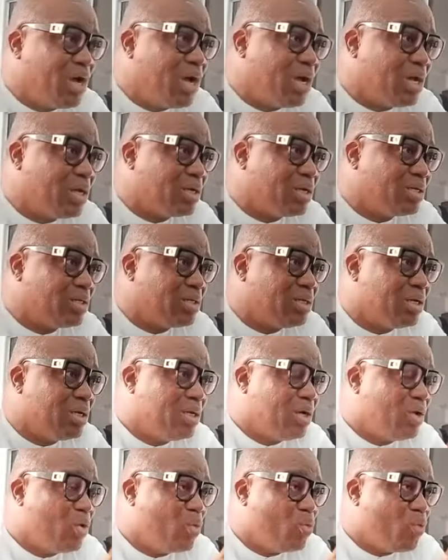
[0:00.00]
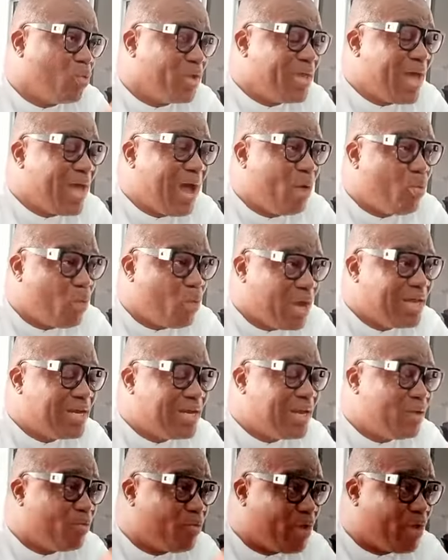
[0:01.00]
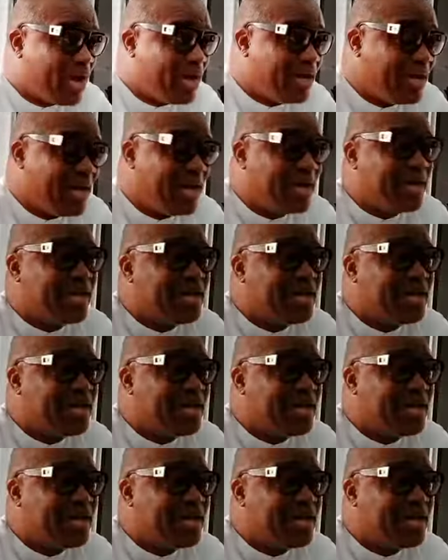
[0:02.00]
done, we are willing and ready, and they